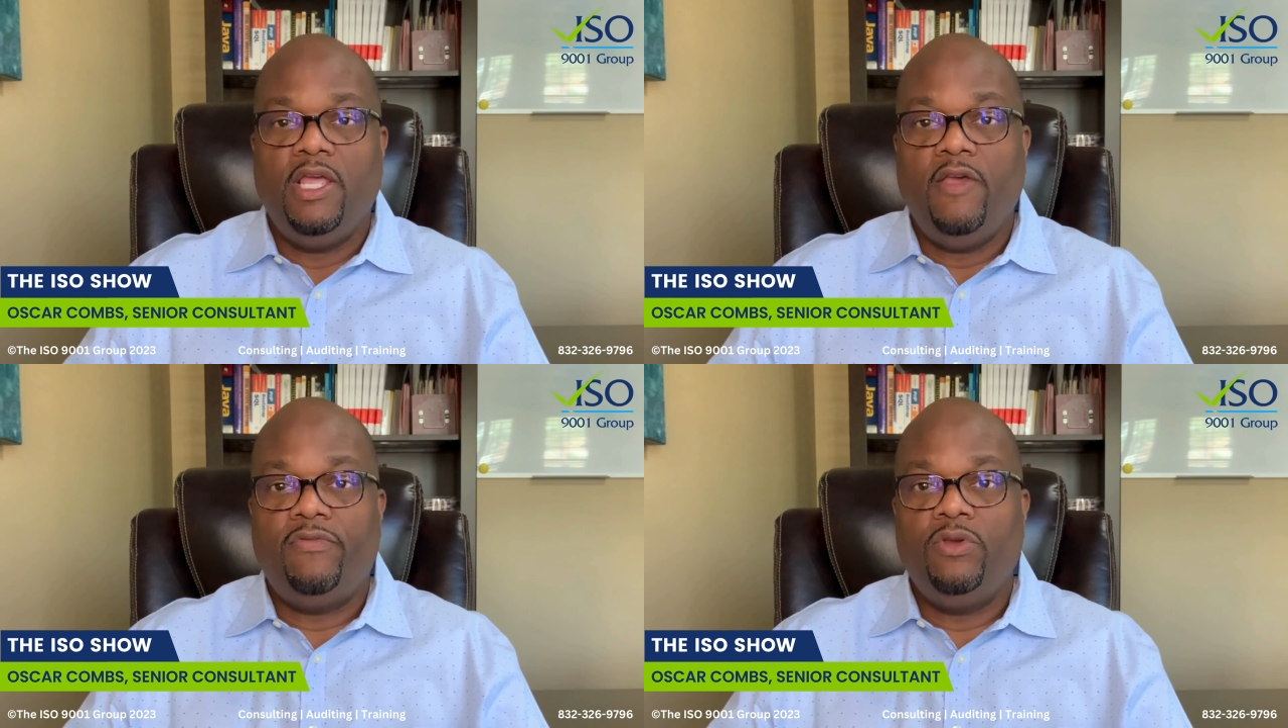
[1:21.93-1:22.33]

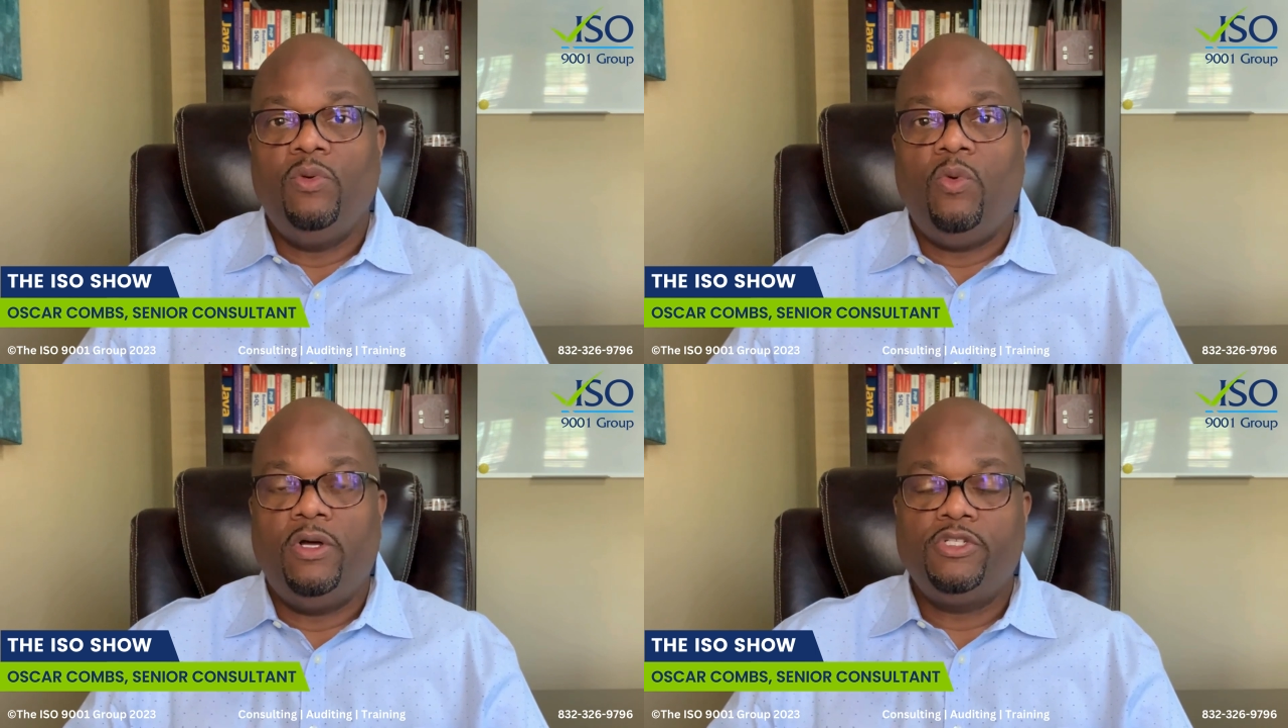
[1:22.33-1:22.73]
If you
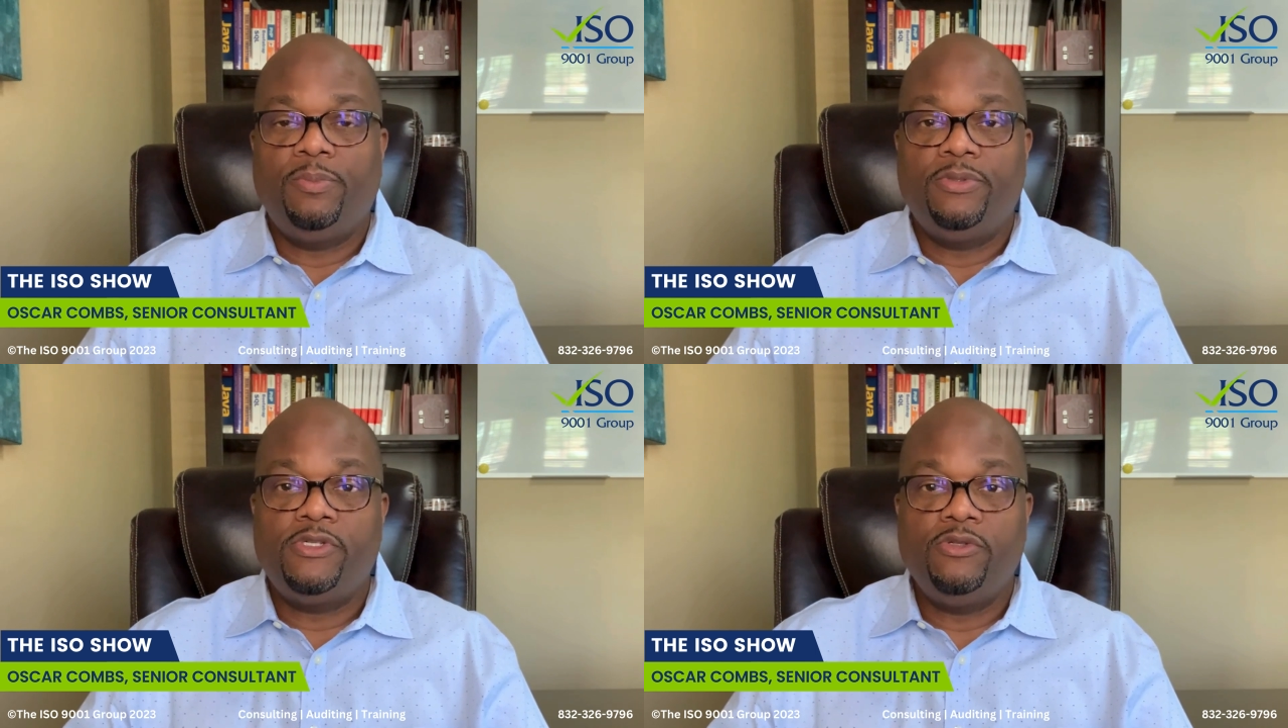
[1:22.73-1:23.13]
want to
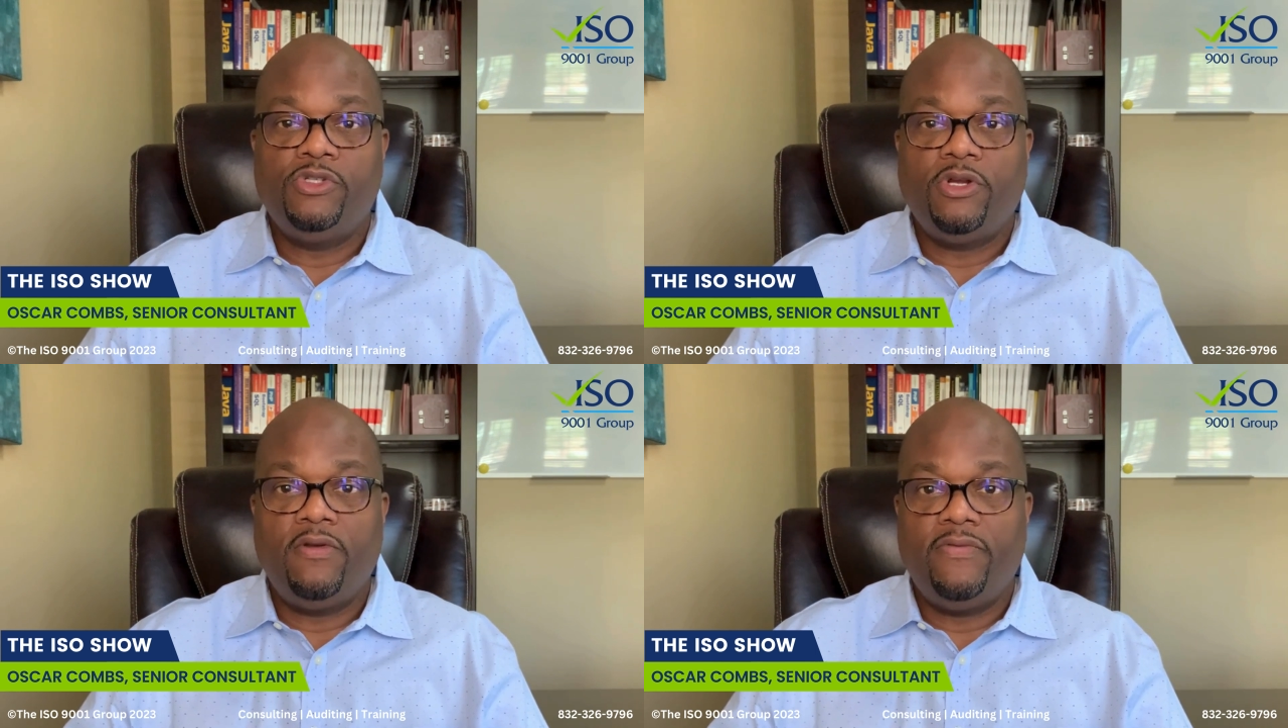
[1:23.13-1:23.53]
pursue
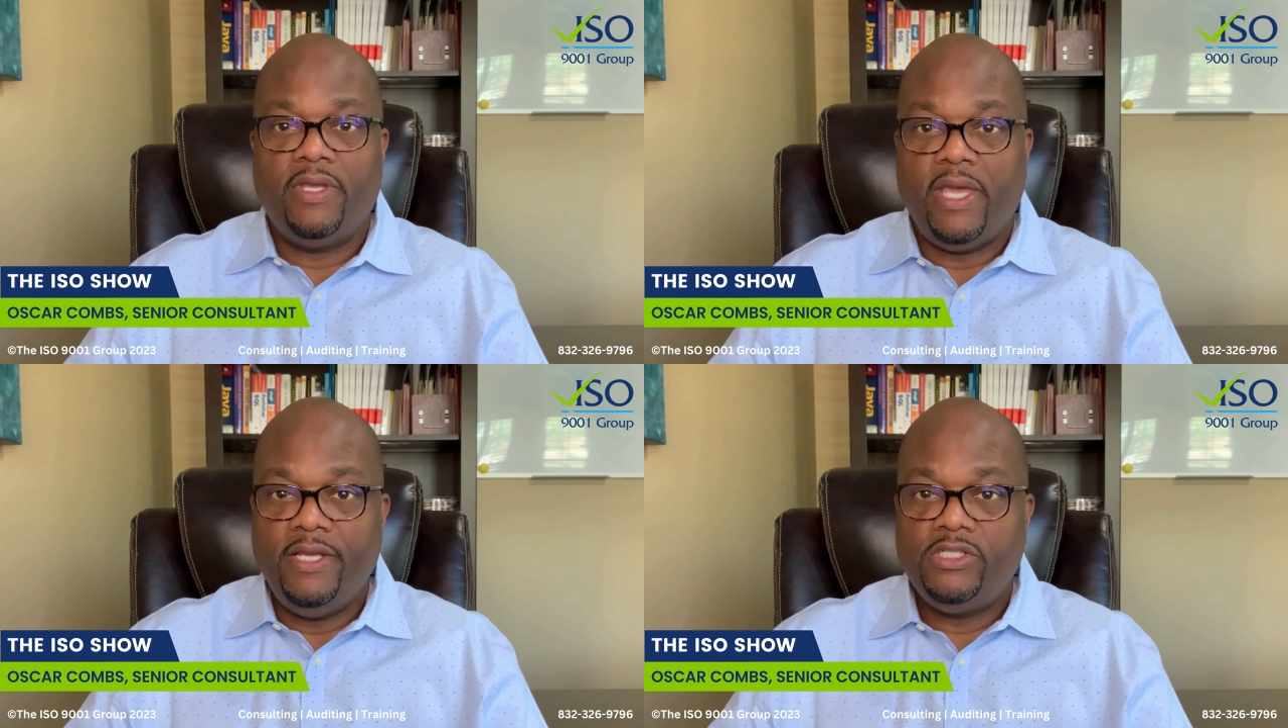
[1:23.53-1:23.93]

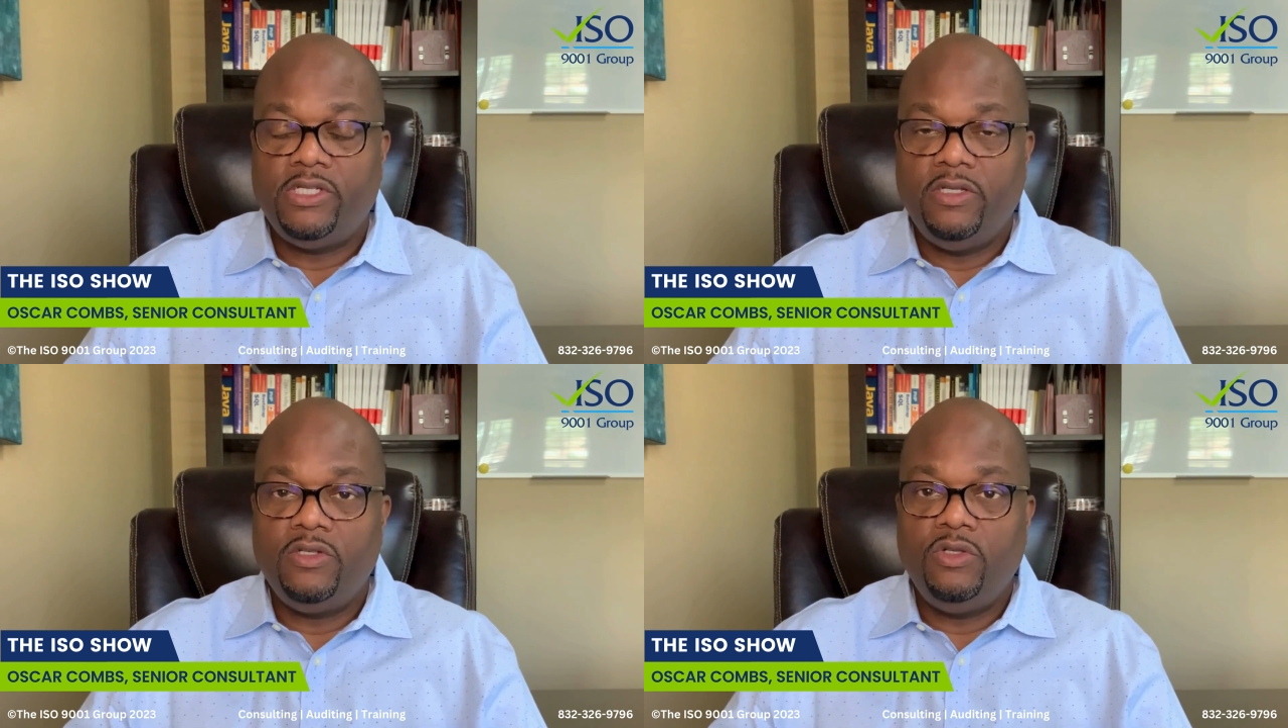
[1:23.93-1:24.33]

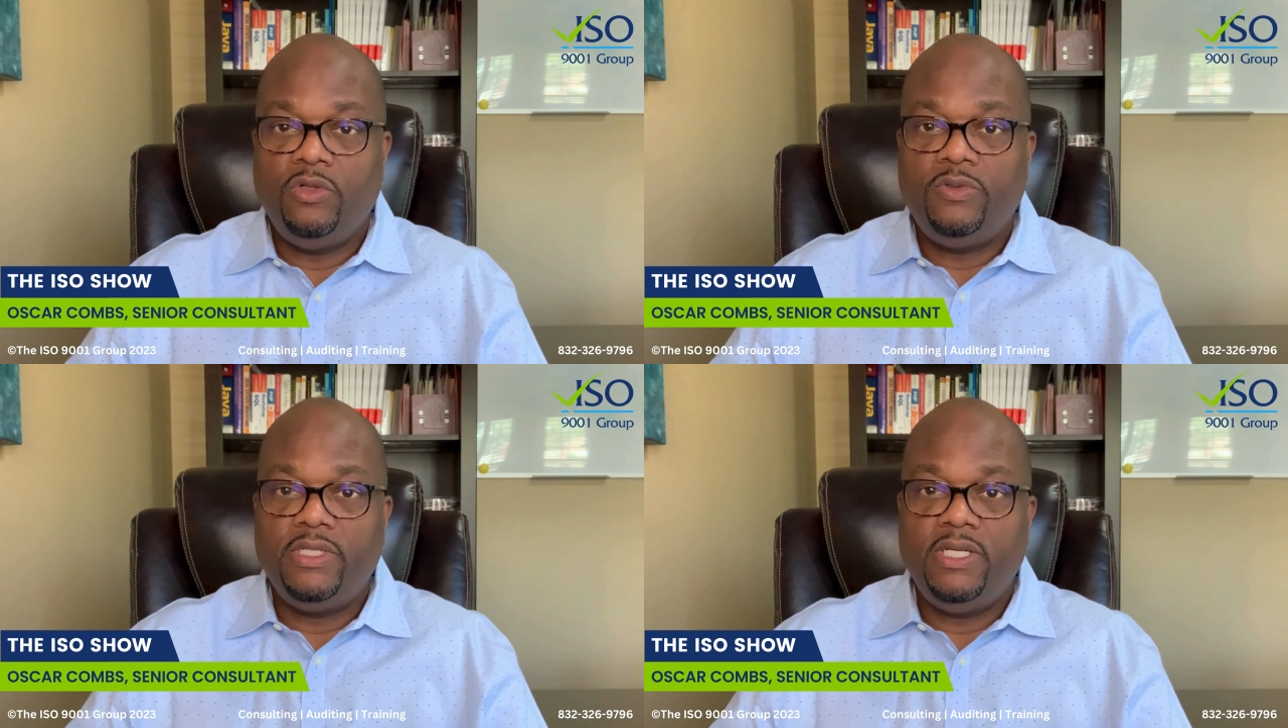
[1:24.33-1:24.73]
certification,
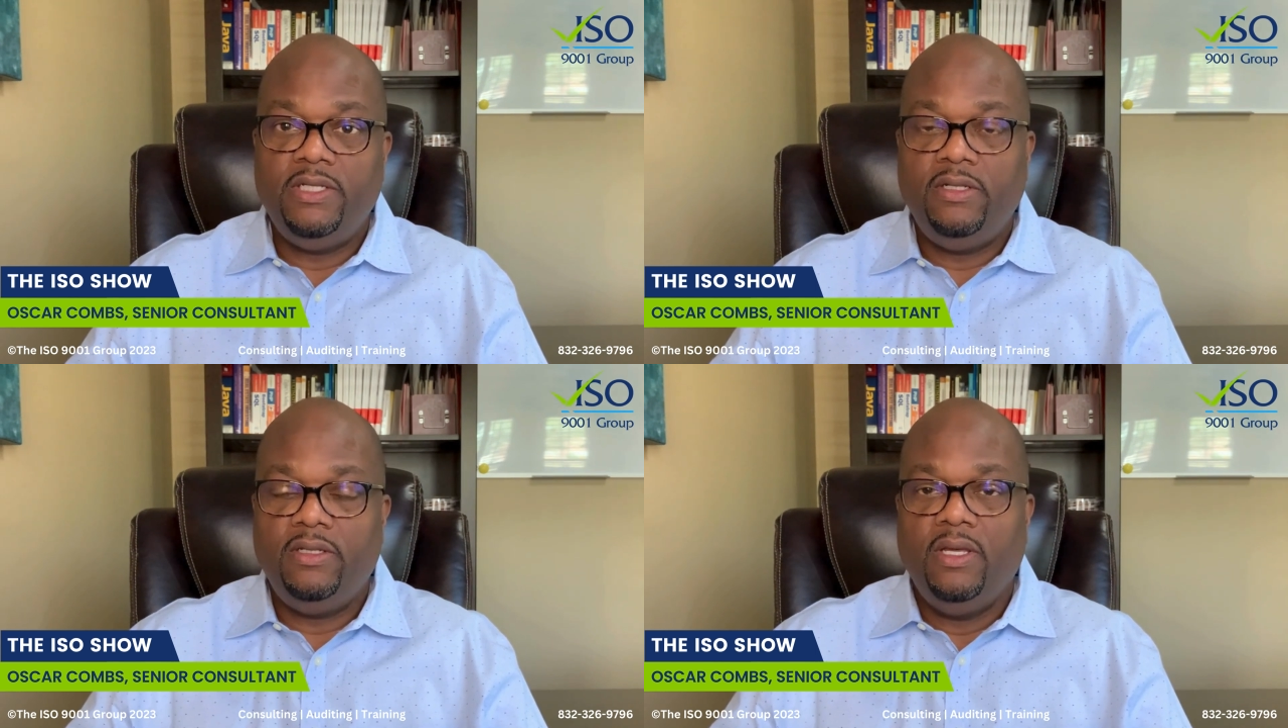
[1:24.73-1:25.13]
you'll
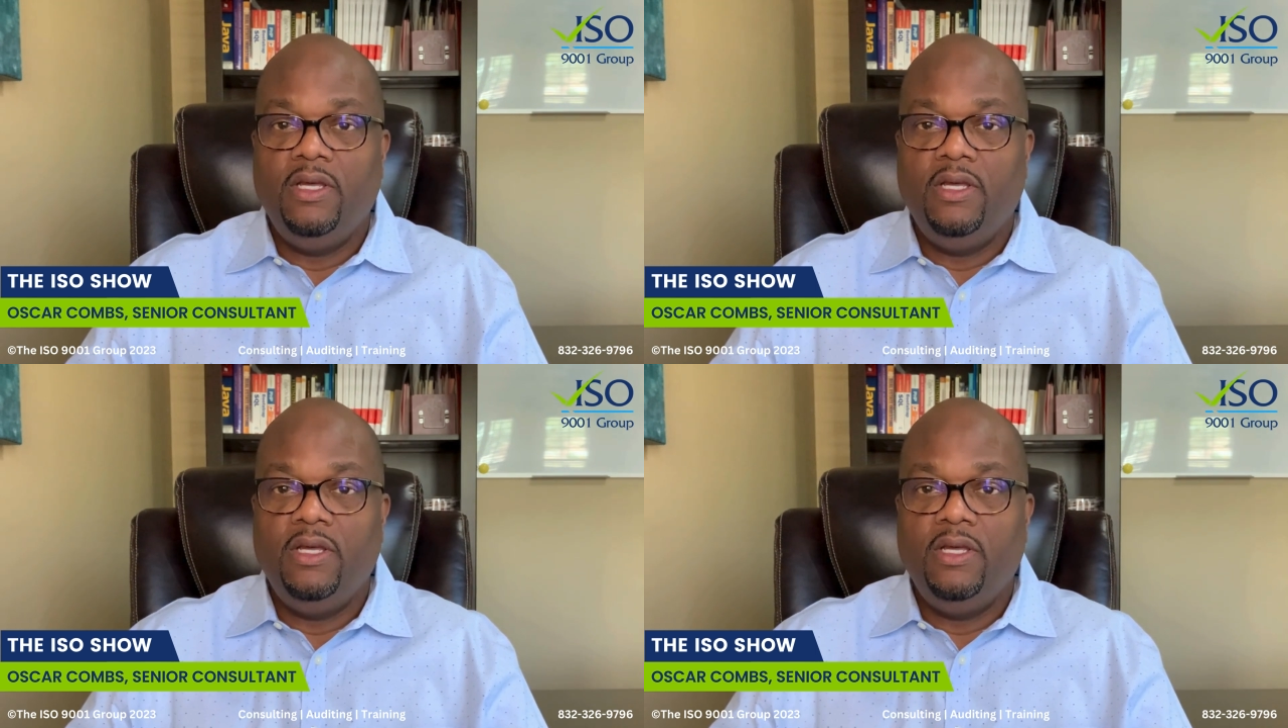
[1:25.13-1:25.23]
need